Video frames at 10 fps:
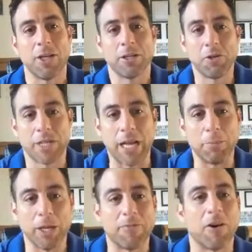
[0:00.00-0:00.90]
to tell
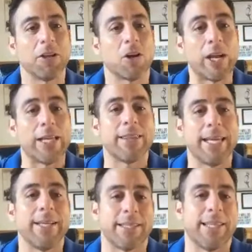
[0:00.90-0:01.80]
me of all the great
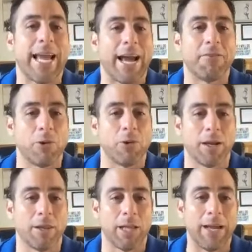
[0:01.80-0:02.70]
things that they have going on
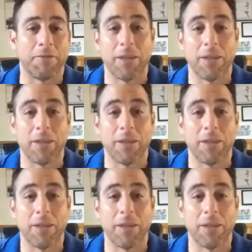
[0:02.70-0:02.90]
in their life.